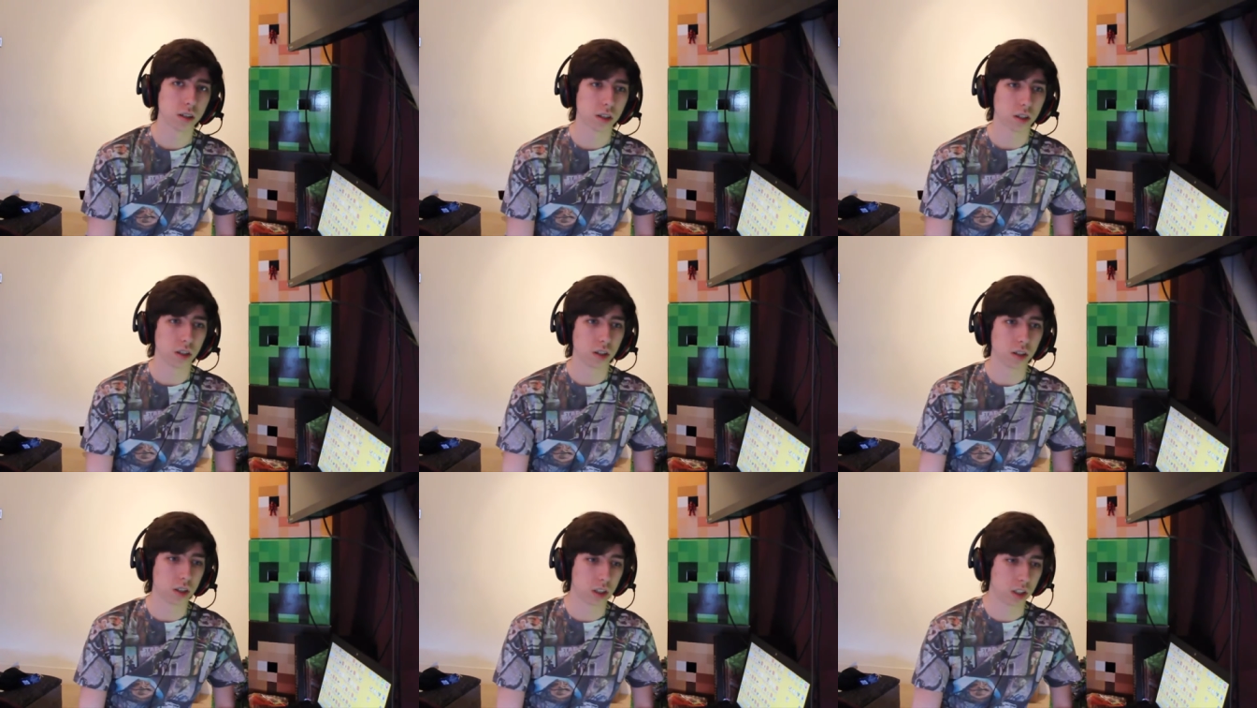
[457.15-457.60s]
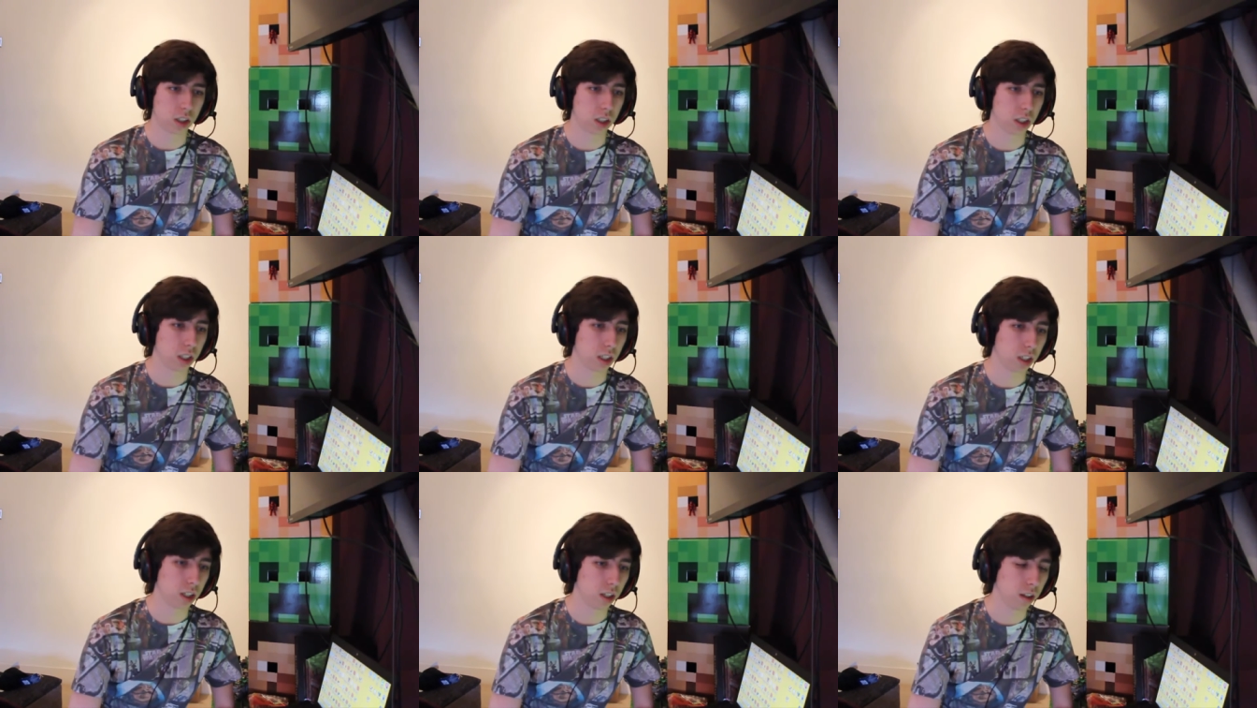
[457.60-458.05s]
Cause
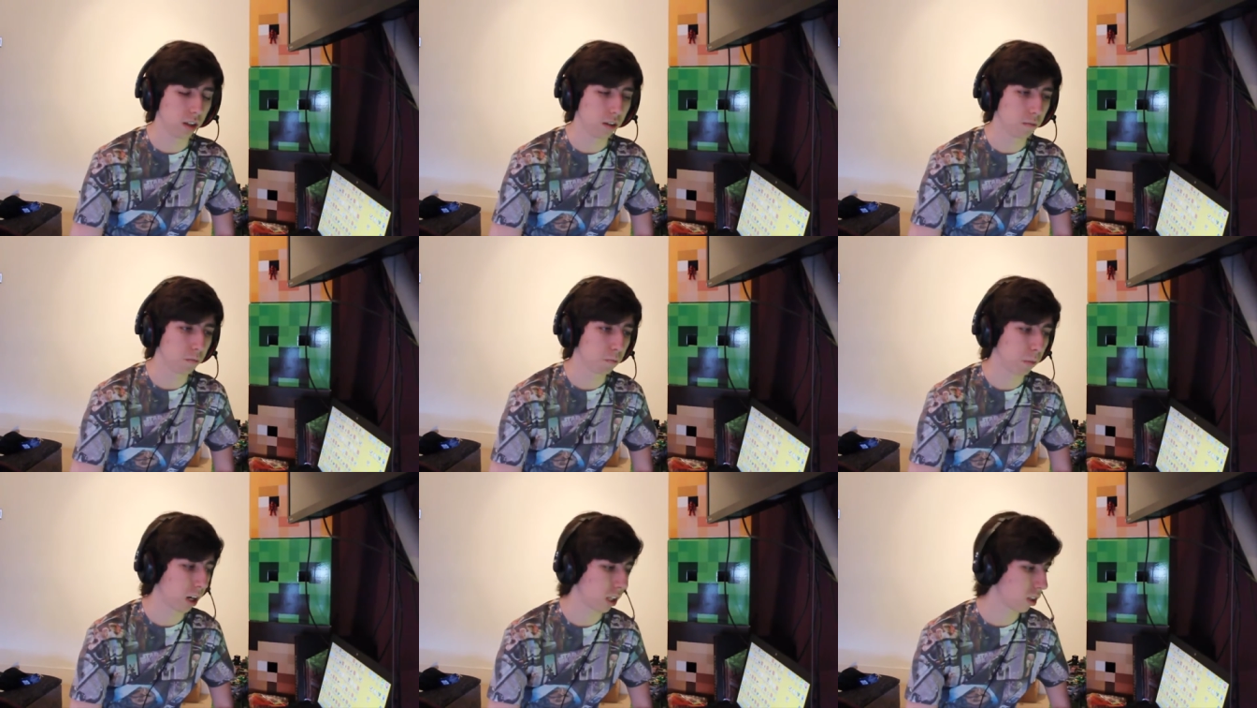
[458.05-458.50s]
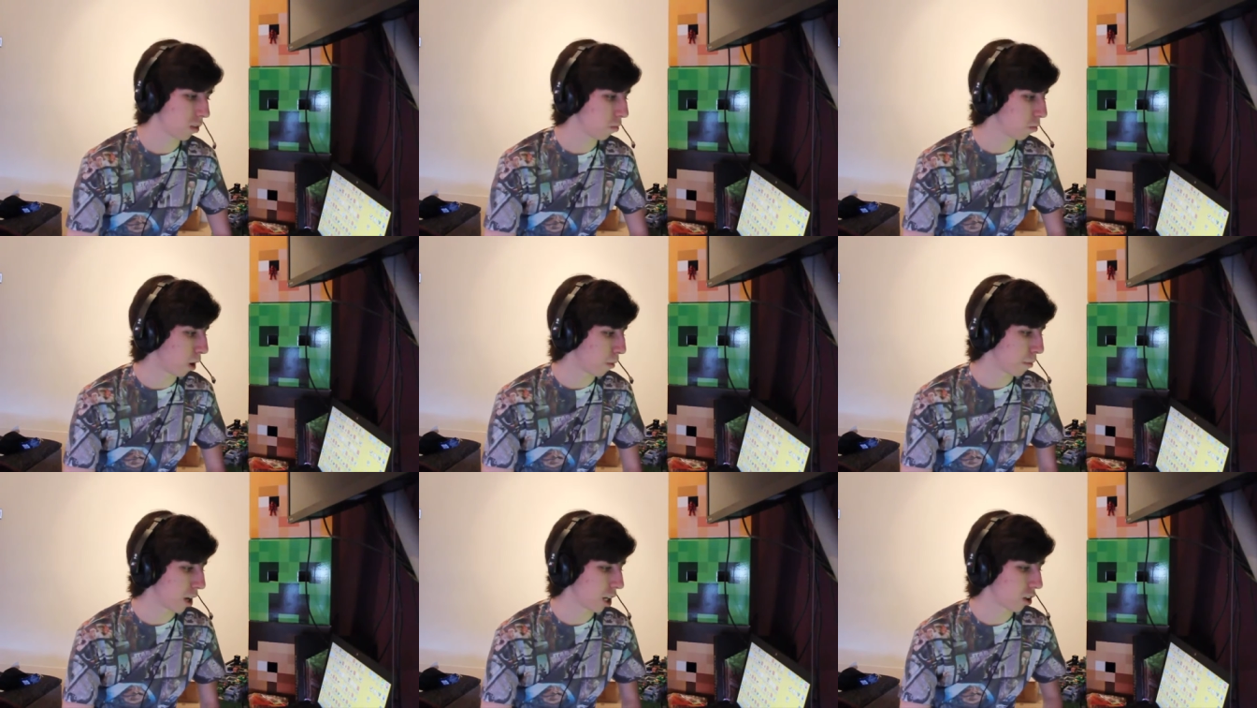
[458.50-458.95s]
uh, my
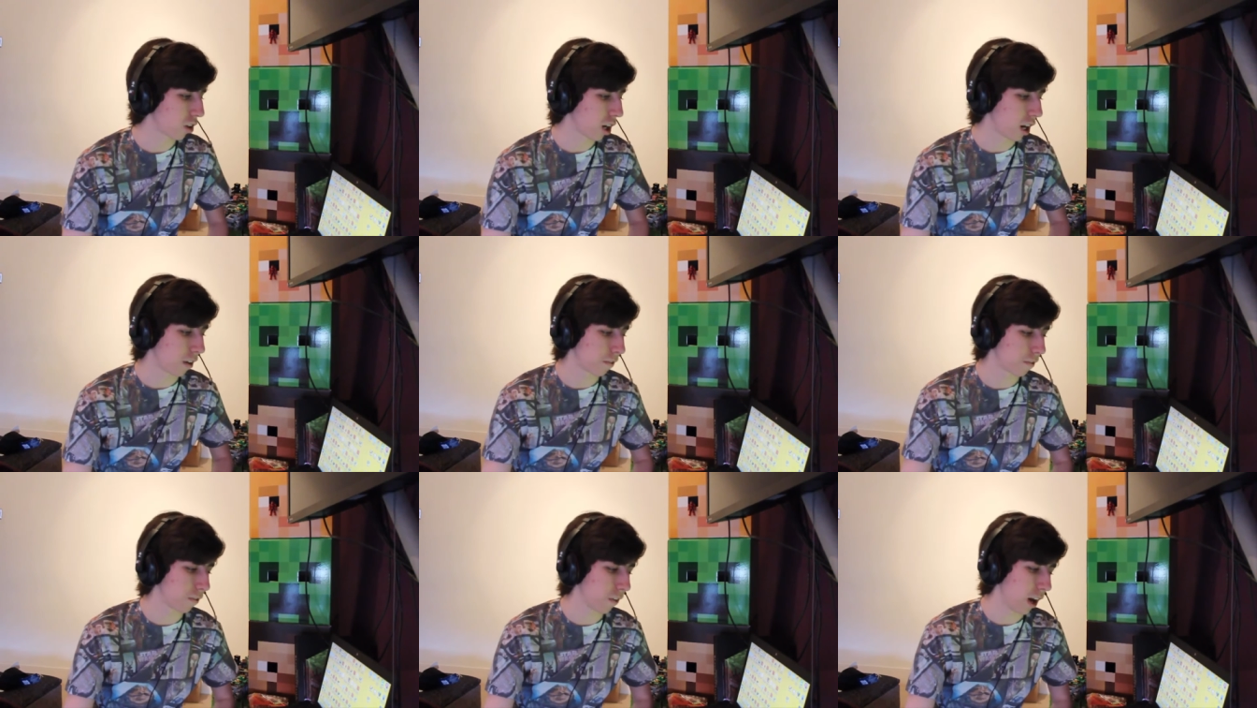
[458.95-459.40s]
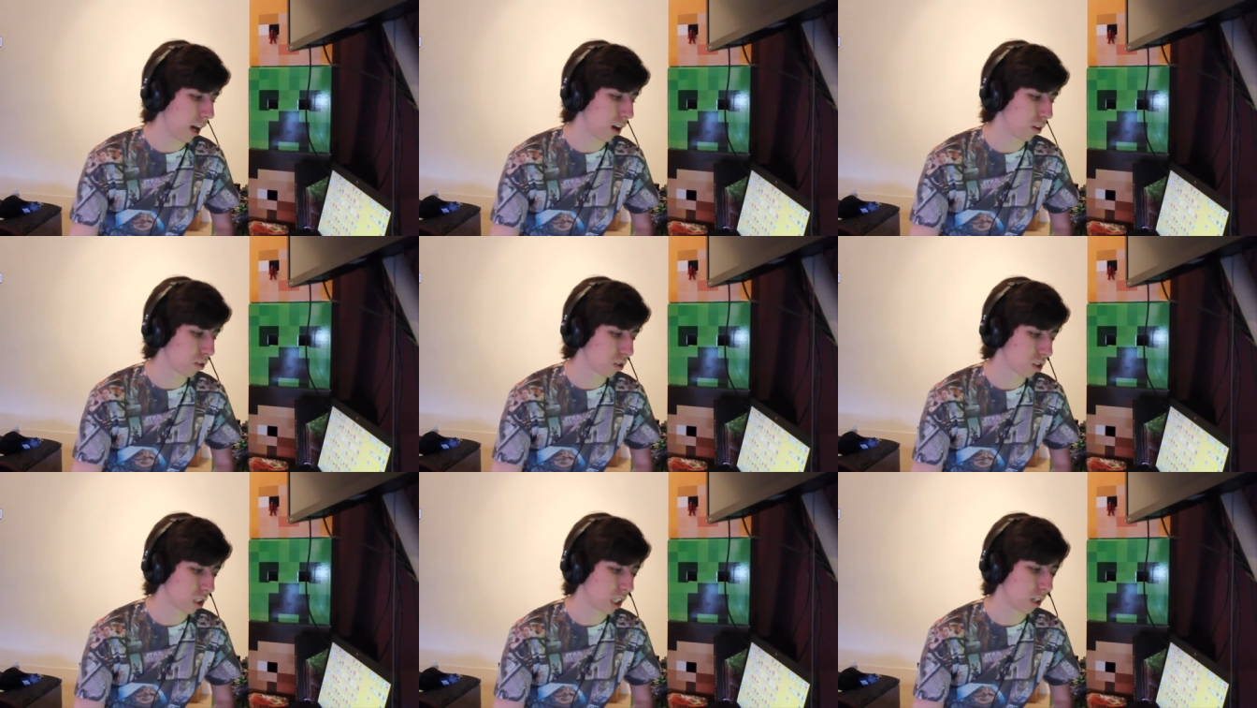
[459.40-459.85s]
my Minecraft
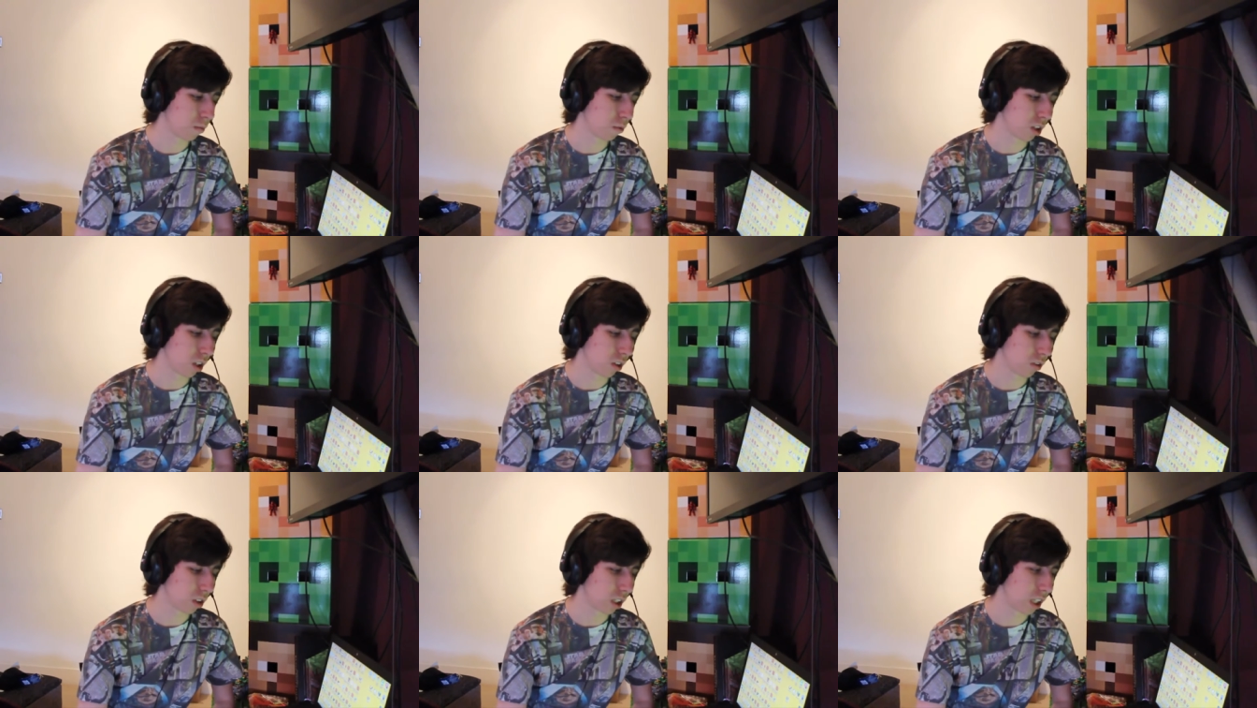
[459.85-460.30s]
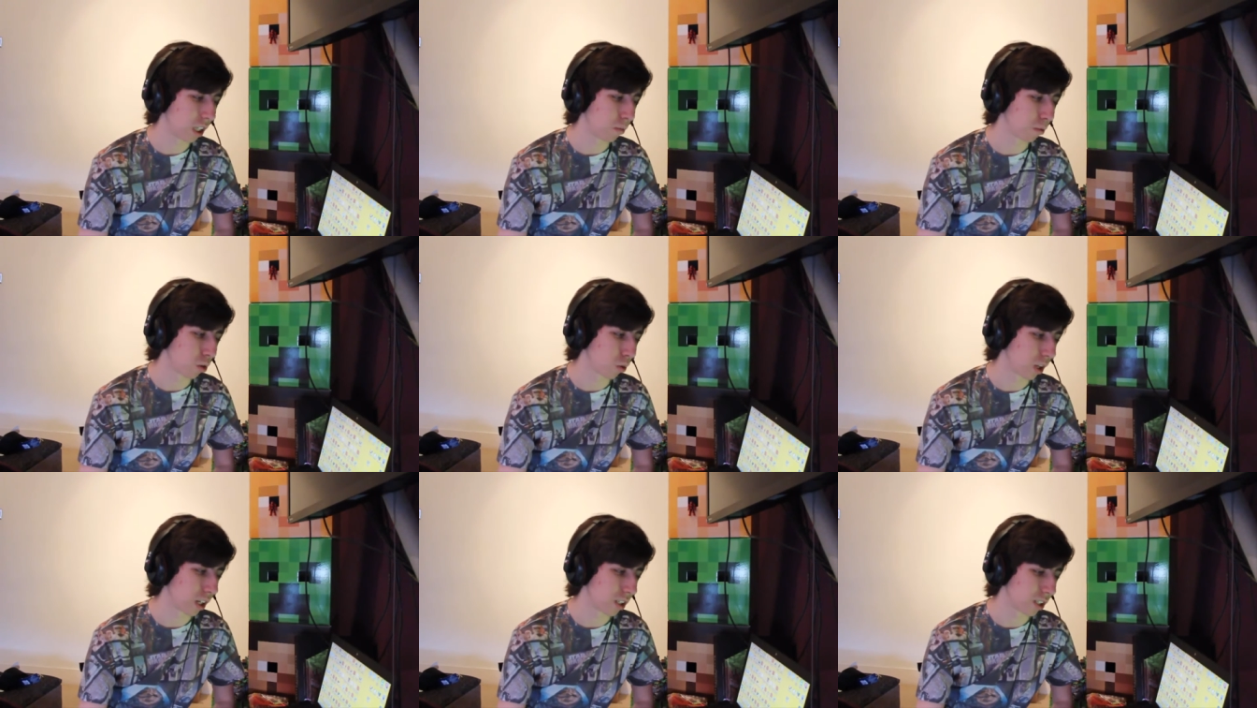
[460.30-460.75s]
files keep the, keep
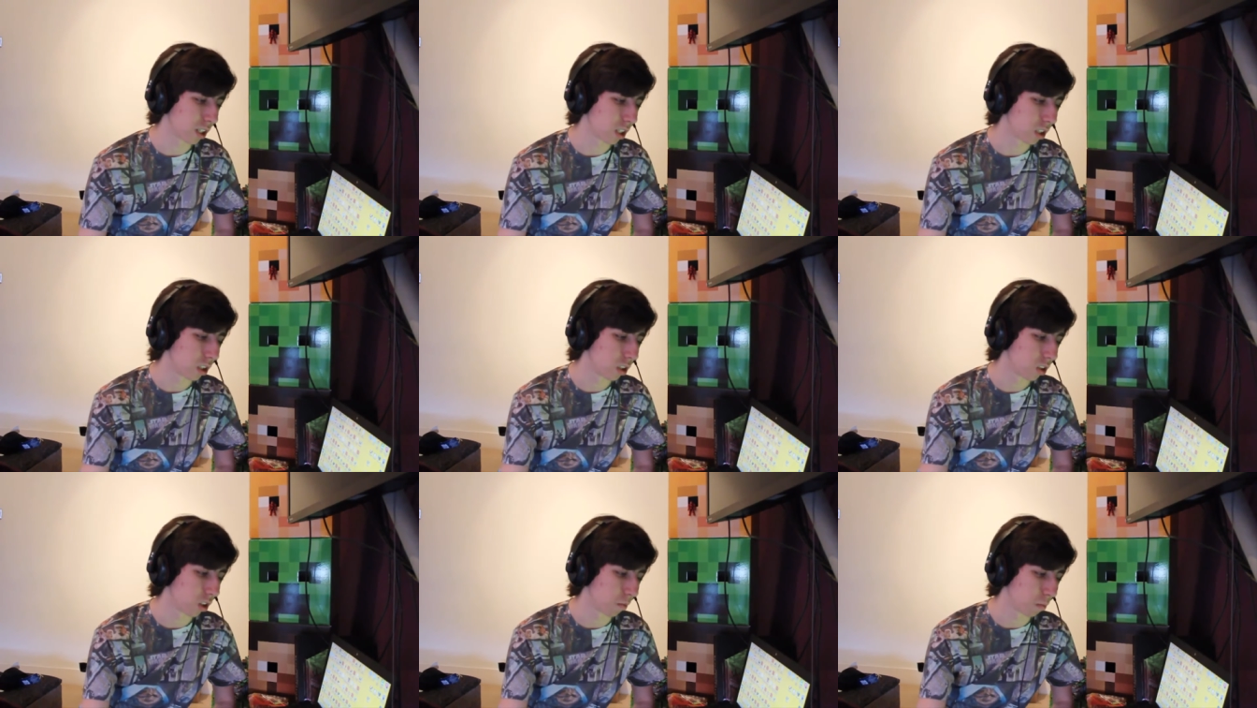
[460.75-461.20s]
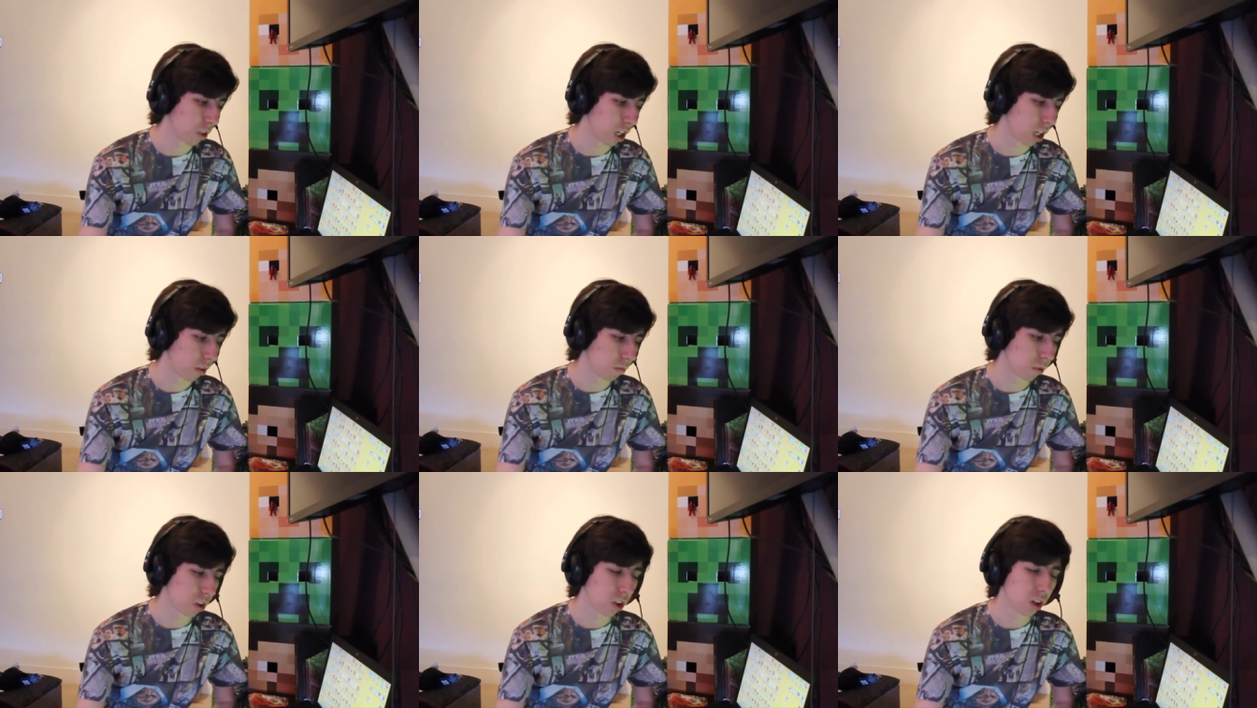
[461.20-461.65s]
erasing them
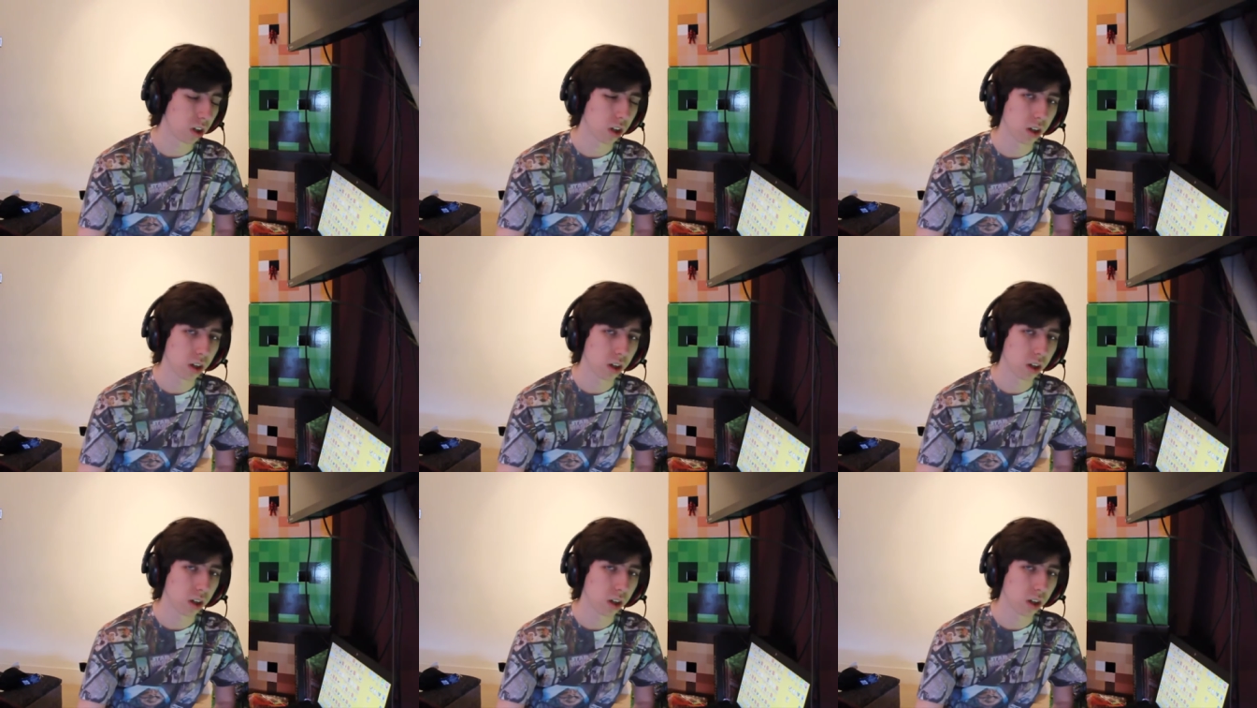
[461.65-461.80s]
sometimes,